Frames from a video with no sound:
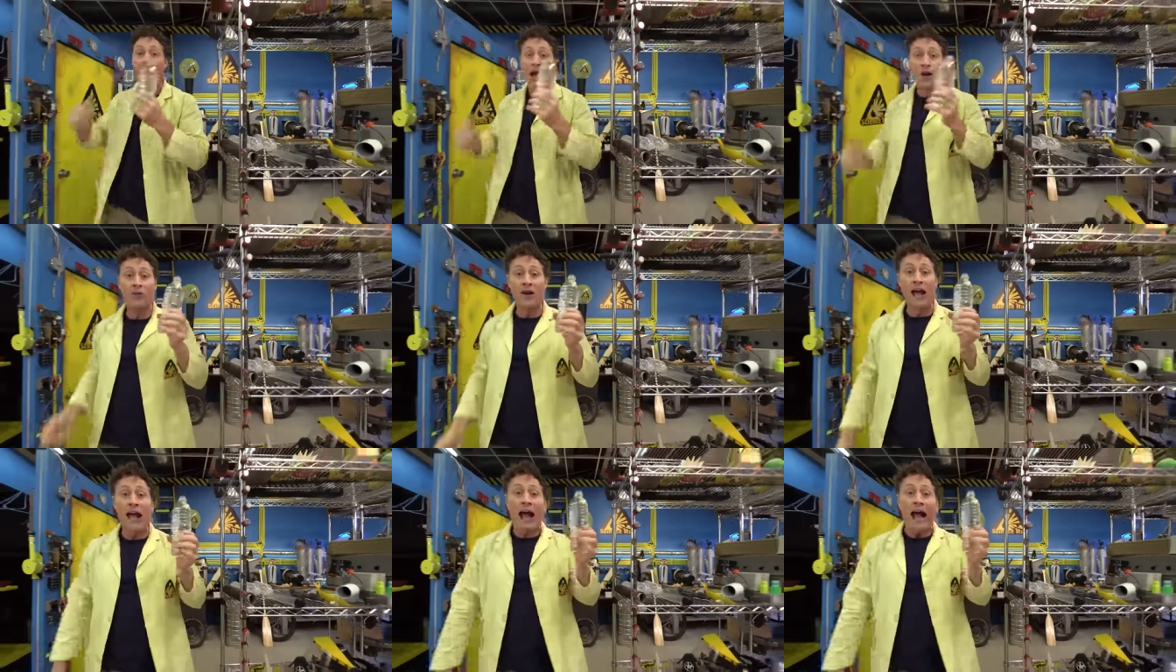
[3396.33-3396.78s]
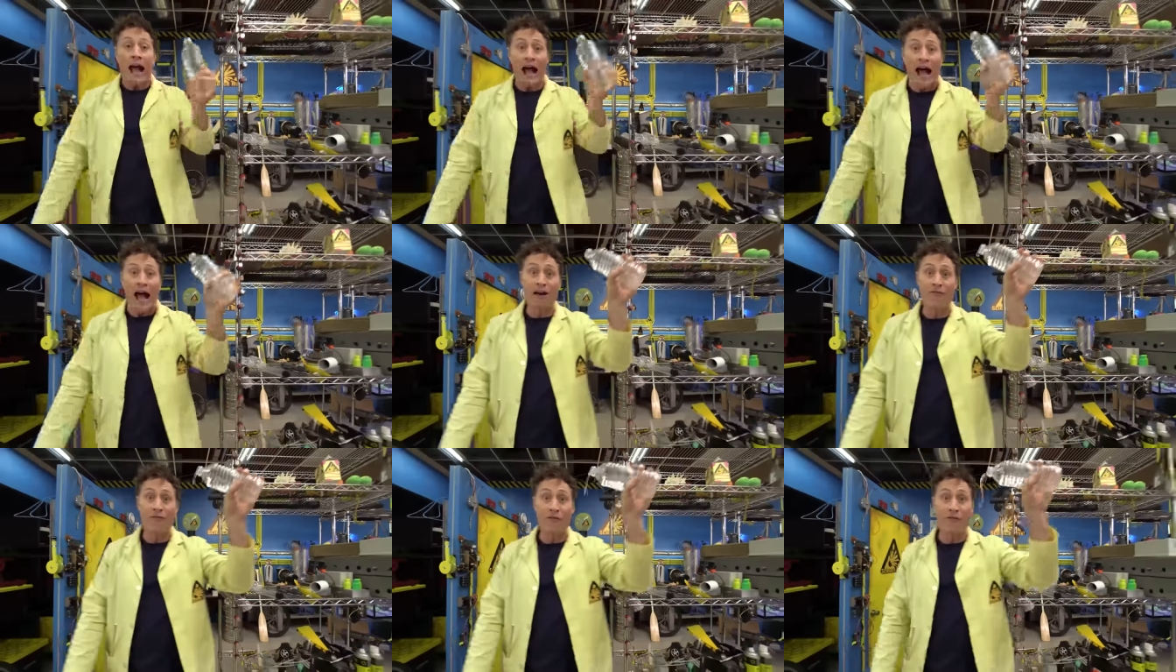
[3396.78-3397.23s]
out
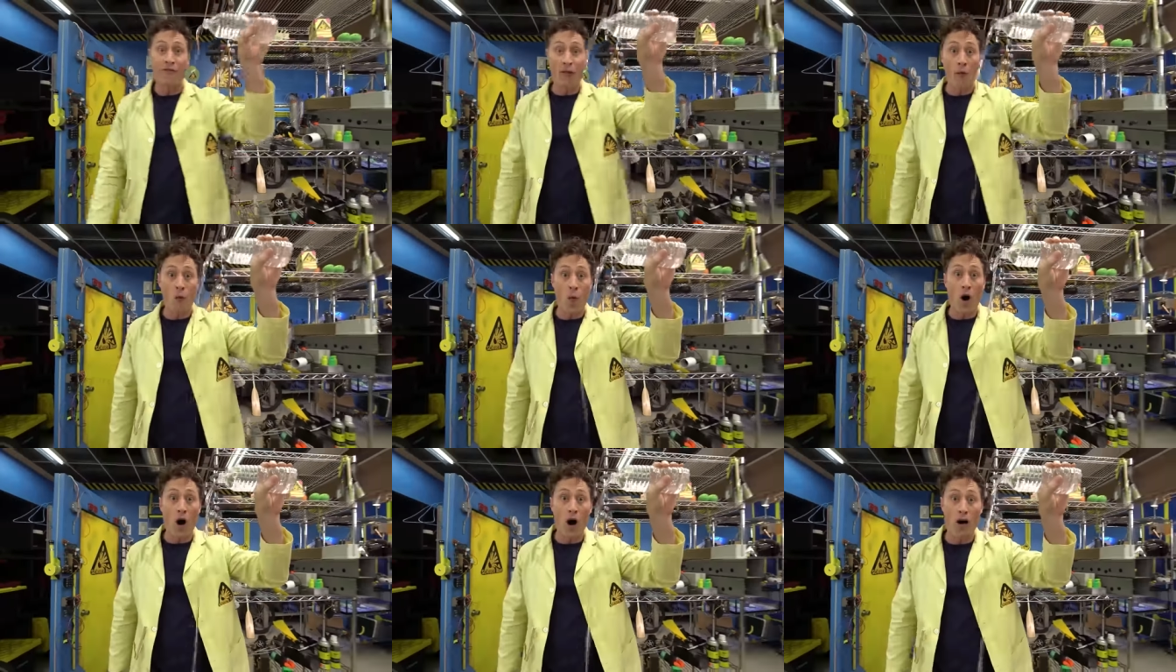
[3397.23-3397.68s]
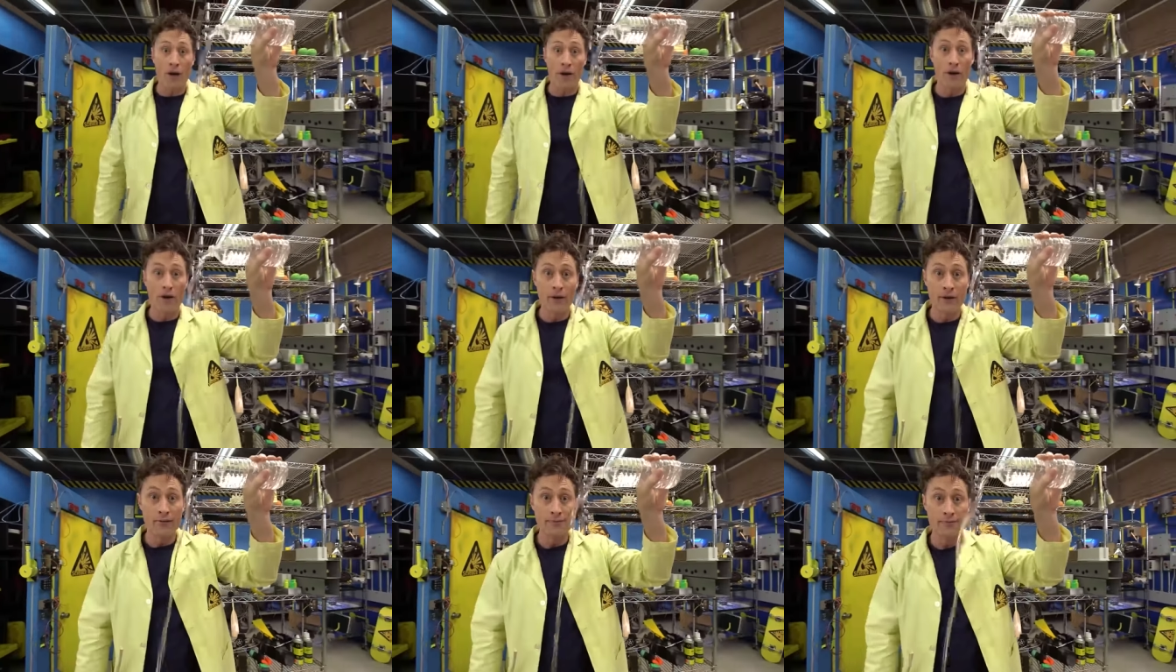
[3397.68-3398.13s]
half of the
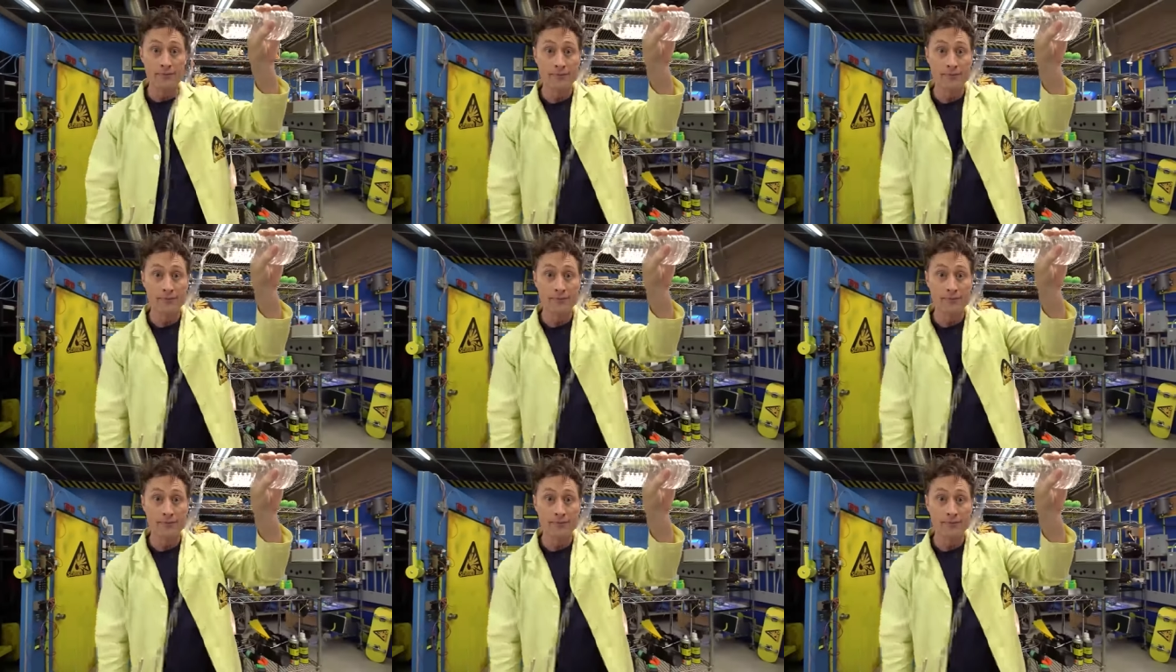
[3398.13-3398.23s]
water,